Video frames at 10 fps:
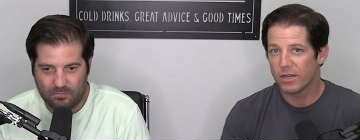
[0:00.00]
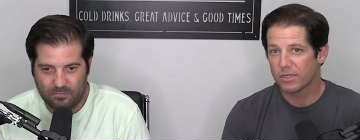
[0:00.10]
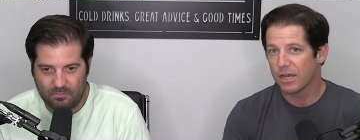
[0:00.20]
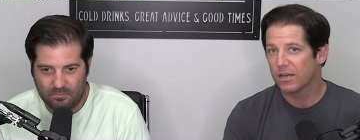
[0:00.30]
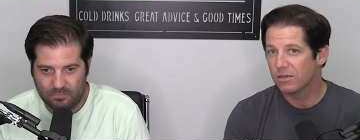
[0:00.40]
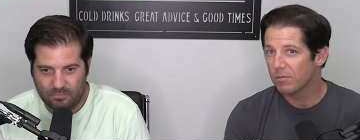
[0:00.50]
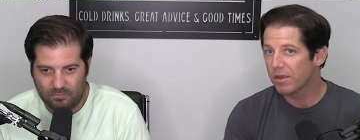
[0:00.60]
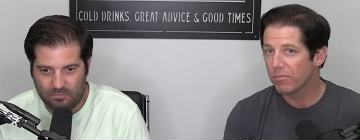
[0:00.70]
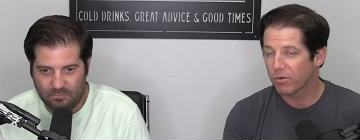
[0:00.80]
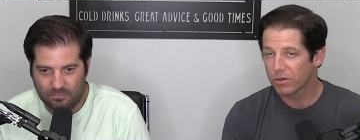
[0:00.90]
Speaker 1: intend to
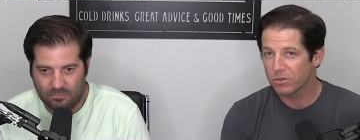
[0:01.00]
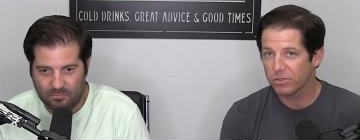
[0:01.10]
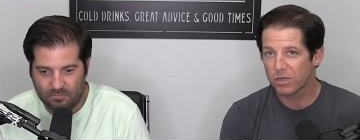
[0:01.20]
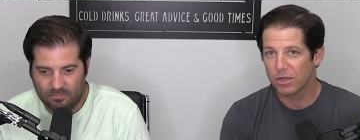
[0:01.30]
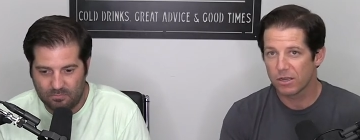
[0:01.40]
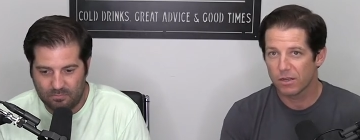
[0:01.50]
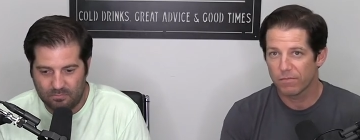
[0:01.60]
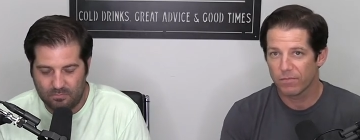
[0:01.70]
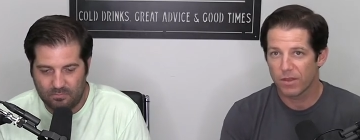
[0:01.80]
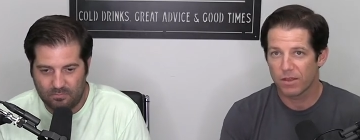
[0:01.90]
be producing
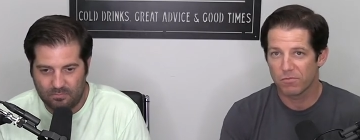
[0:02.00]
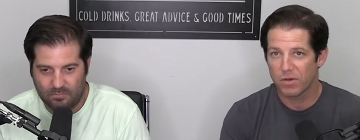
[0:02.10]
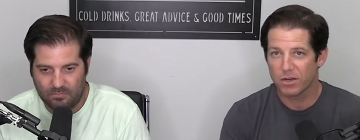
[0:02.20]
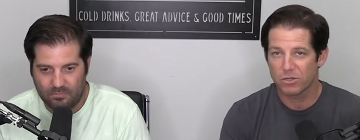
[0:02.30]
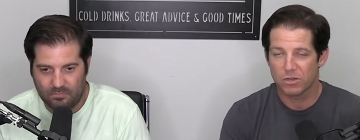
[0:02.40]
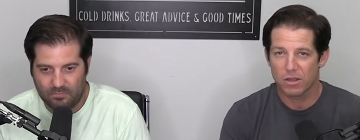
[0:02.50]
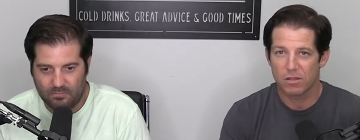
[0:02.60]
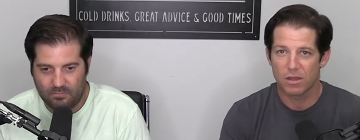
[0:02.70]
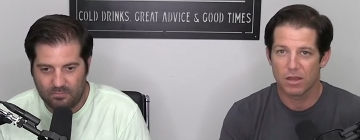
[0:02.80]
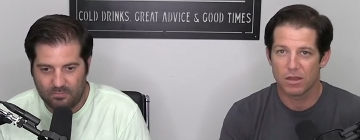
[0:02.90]
as much,
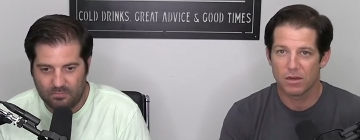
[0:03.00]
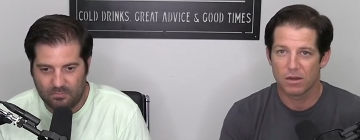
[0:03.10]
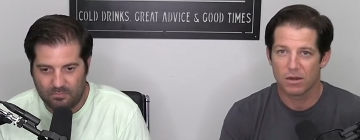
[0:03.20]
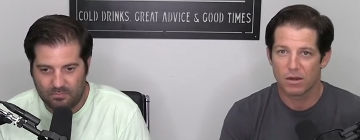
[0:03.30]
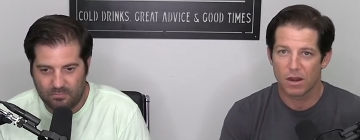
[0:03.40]
then